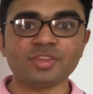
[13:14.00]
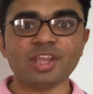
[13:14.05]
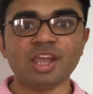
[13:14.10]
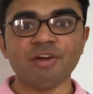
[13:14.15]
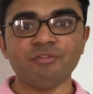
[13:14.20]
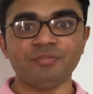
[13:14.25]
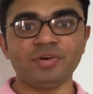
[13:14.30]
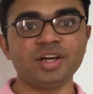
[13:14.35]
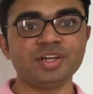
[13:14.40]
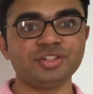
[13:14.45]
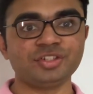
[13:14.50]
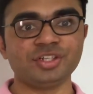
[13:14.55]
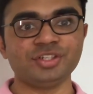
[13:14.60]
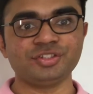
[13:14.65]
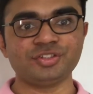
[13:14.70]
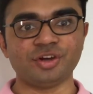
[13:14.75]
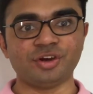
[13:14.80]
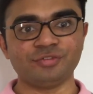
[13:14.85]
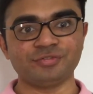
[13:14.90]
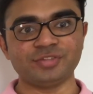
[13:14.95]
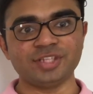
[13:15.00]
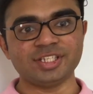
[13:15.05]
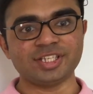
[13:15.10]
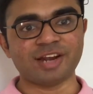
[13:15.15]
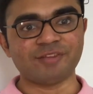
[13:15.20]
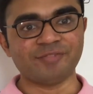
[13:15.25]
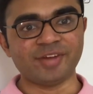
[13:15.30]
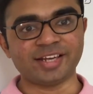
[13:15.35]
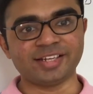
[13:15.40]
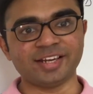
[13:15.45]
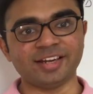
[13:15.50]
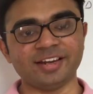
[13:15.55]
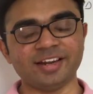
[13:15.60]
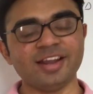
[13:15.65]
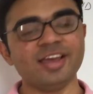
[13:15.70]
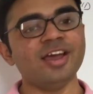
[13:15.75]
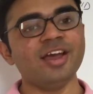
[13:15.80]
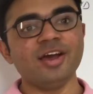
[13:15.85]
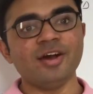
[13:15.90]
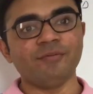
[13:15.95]
functions of the surfactant.
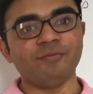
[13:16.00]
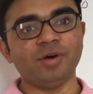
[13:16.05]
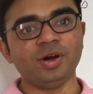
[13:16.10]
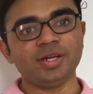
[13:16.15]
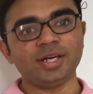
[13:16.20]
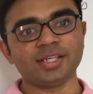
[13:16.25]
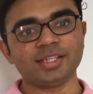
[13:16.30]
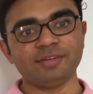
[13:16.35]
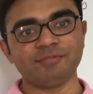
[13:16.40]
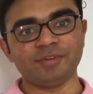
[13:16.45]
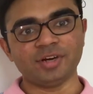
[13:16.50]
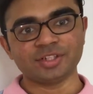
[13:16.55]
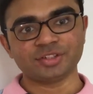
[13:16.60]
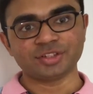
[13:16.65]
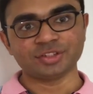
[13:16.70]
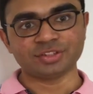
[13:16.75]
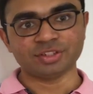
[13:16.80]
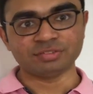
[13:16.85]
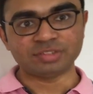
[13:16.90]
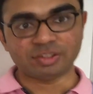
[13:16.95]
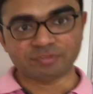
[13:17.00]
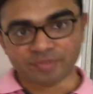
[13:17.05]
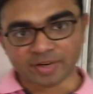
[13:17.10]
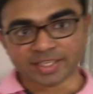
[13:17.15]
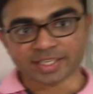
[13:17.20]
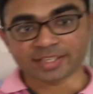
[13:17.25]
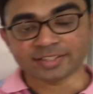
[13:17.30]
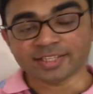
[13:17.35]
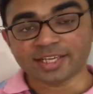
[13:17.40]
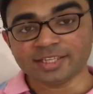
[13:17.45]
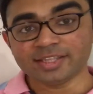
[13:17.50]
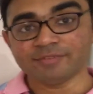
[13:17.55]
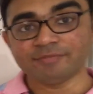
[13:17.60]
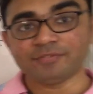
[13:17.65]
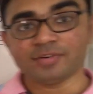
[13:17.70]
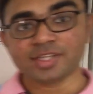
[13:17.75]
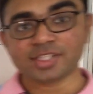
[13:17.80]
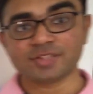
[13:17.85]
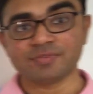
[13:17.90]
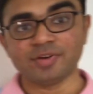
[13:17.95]
What are the functions of surfactant? That the
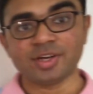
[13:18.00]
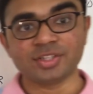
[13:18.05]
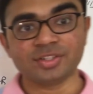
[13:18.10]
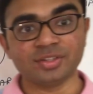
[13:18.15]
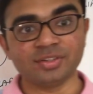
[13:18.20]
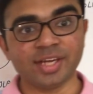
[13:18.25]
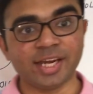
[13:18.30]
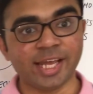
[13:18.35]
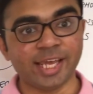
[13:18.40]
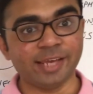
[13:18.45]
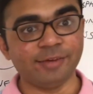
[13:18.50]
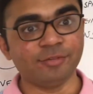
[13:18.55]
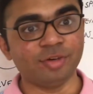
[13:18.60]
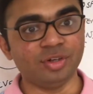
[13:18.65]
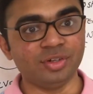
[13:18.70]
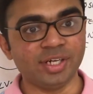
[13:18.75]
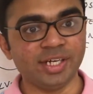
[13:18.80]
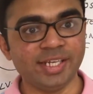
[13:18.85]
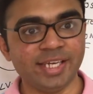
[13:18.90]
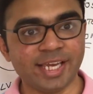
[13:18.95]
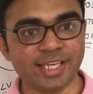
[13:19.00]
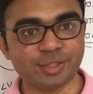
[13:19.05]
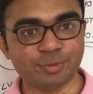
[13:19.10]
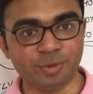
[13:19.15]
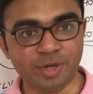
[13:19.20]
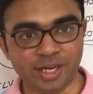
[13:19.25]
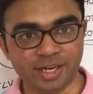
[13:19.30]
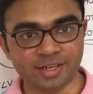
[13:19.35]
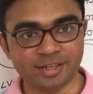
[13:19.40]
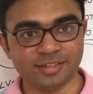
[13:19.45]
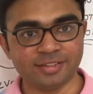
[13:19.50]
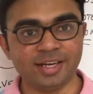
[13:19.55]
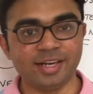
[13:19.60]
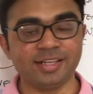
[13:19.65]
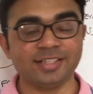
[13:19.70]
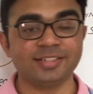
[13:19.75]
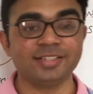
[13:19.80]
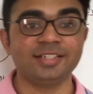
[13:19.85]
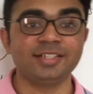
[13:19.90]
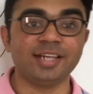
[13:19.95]
first function that I have already explained, that
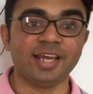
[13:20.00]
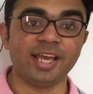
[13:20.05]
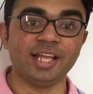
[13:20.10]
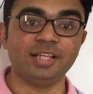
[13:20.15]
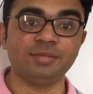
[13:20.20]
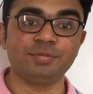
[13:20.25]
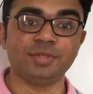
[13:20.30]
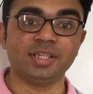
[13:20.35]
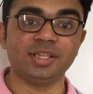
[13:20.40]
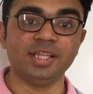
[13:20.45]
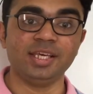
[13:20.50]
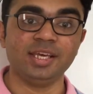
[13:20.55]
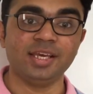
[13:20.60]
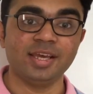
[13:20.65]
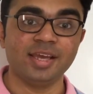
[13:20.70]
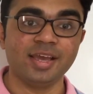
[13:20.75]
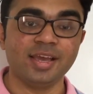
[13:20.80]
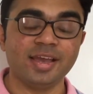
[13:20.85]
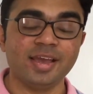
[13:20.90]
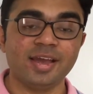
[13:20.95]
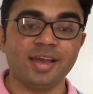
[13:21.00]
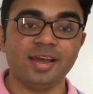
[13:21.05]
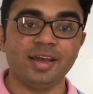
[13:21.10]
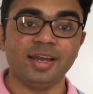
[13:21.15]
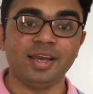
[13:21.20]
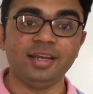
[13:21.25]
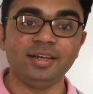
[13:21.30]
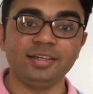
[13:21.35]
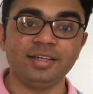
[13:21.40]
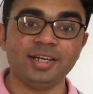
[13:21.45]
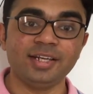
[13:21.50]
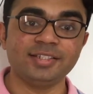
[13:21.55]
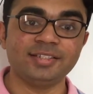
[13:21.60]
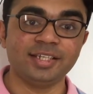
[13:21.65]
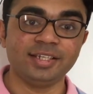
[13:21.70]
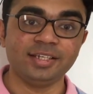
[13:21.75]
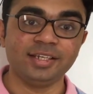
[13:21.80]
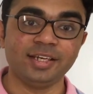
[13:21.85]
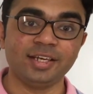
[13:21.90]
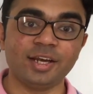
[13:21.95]
is it helps in the
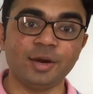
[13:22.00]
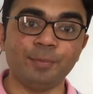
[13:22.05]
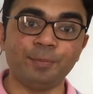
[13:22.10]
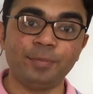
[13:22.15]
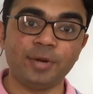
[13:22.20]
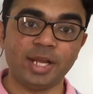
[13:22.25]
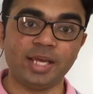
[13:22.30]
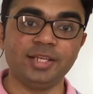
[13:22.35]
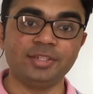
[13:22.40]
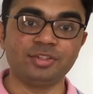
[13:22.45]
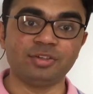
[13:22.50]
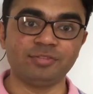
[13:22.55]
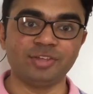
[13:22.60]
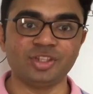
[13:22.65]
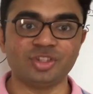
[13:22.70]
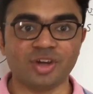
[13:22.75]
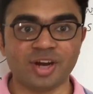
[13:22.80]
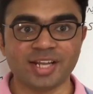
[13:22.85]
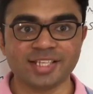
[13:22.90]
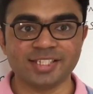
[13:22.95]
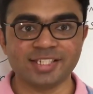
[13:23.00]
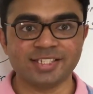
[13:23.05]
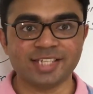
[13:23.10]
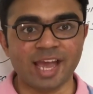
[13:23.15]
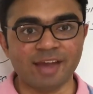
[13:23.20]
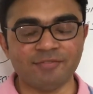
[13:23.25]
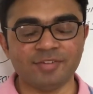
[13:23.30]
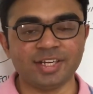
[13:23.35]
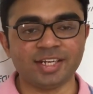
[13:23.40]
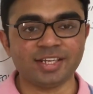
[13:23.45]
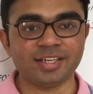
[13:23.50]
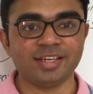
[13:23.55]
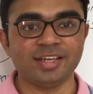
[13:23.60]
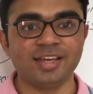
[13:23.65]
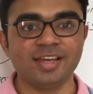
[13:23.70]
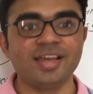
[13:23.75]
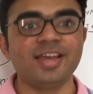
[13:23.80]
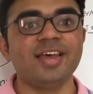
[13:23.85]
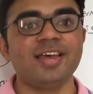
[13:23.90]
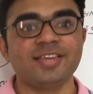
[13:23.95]
increasing compliance of the thoracic cavity.
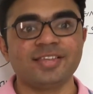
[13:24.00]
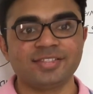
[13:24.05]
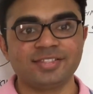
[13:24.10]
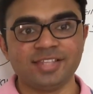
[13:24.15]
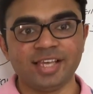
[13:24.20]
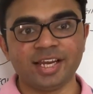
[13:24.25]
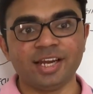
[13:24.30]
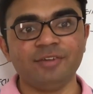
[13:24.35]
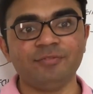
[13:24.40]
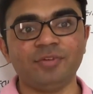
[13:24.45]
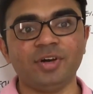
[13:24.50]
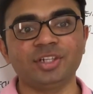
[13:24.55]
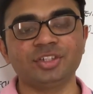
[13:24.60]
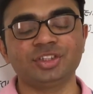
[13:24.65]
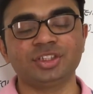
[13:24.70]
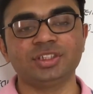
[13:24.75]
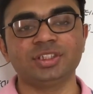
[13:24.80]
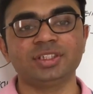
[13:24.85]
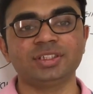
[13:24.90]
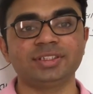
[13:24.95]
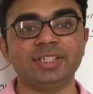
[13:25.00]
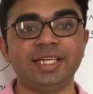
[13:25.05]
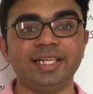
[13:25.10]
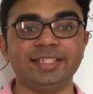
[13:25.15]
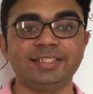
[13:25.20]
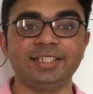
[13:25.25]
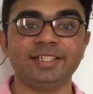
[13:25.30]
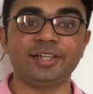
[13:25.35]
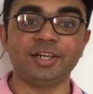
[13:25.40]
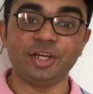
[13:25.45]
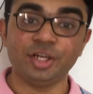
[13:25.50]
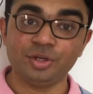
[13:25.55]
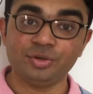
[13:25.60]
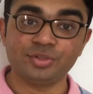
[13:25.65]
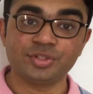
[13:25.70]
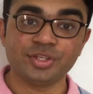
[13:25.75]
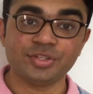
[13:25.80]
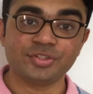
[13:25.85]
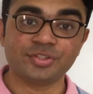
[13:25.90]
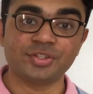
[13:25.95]
Second function, that is it
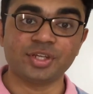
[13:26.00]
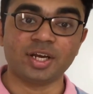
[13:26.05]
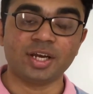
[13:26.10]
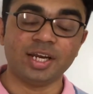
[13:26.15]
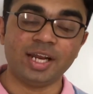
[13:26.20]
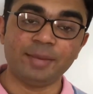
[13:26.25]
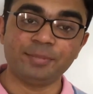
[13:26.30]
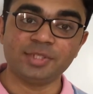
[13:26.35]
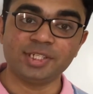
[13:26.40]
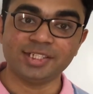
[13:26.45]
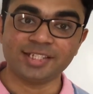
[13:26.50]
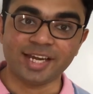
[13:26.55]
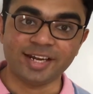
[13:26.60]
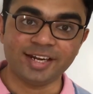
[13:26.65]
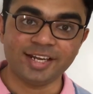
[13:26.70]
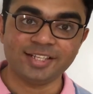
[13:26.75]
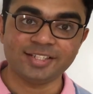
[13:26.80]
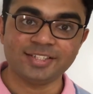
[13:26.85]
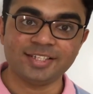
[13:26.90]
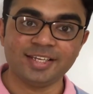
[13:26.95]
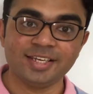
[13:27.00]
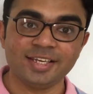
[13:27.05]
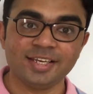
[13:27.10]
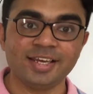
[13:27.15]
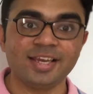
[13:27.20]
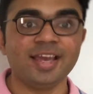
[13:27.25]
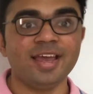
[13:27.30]
reduces the collapsing tendency.